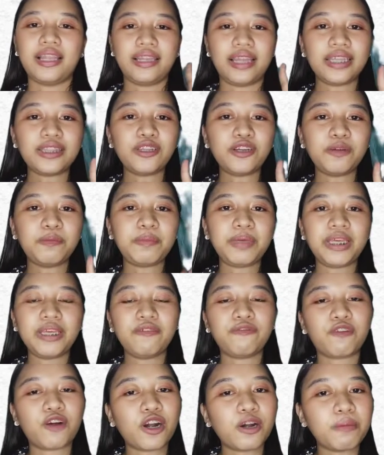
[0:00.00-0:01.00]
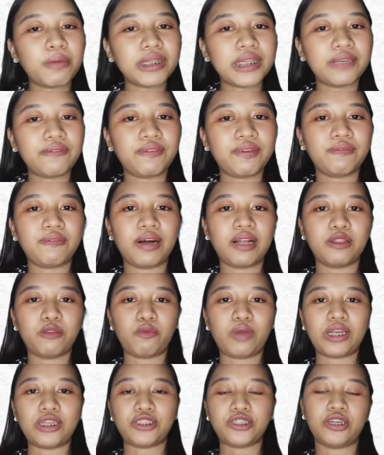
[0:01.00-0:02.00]
Letter B, formative
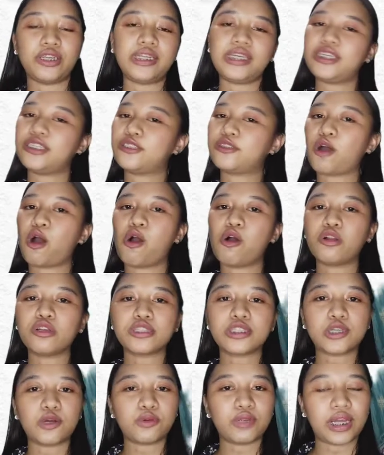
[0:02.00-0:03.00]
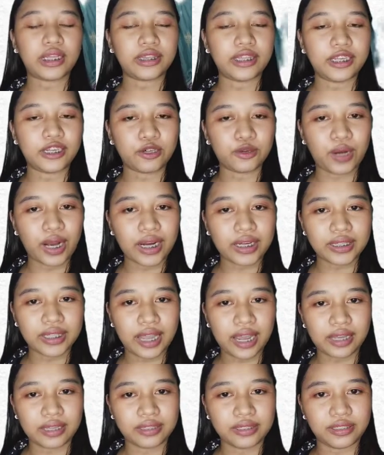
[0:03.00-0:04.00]
evaluation, is also not the correct
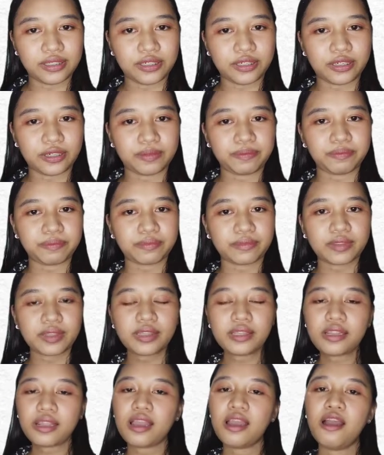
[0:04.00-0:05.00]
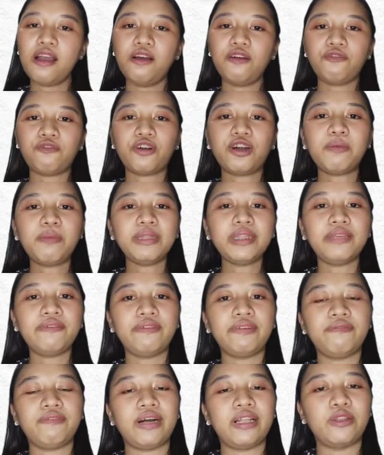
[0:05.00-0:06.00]
answer.
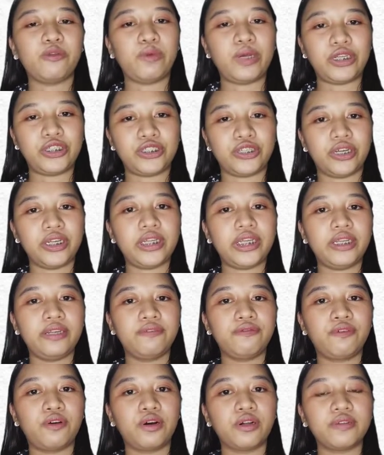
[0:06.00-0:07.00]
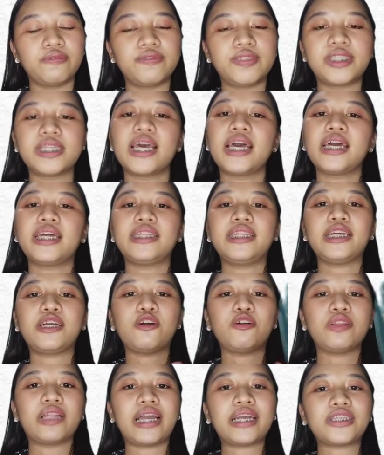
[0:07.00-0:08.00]
Formative evaluation involves the
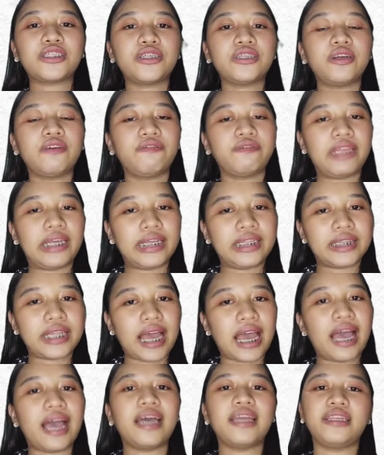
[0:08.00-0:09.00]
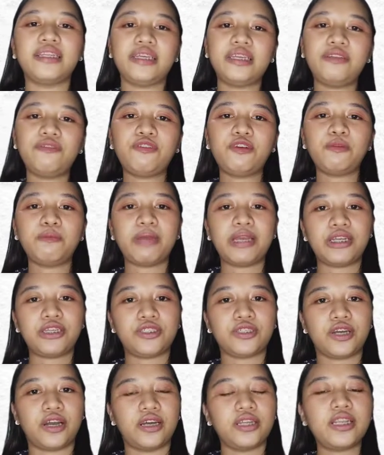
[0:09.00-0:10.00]
collection of data and
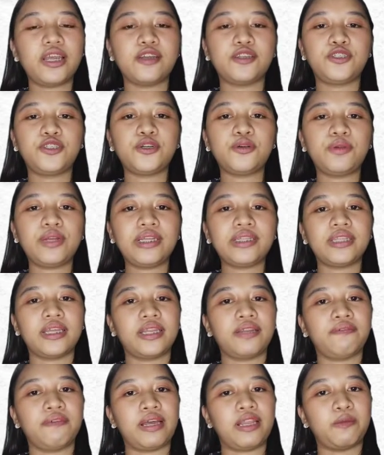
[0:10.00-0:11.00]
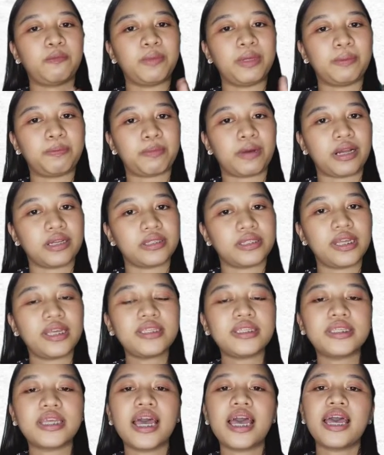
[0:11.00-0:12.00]
information during the development
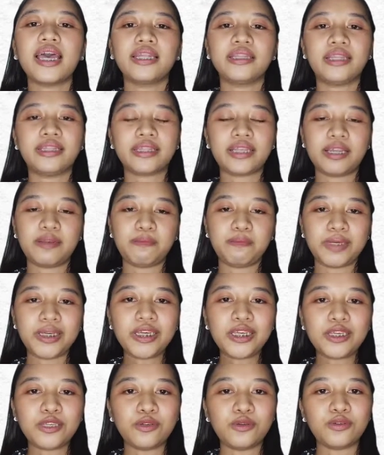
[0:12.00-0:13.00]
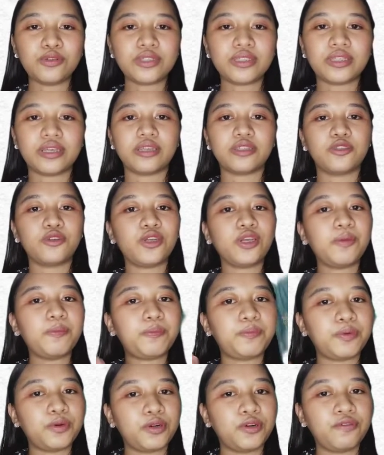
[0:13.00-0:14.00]
process that can be used to
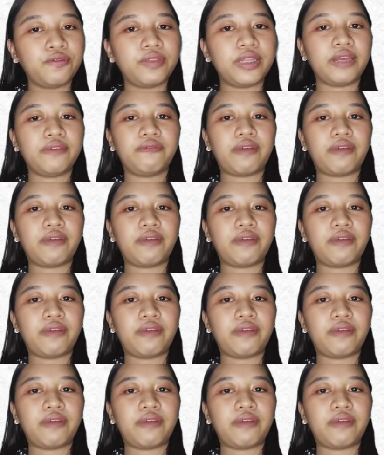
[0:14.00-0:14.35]
improve the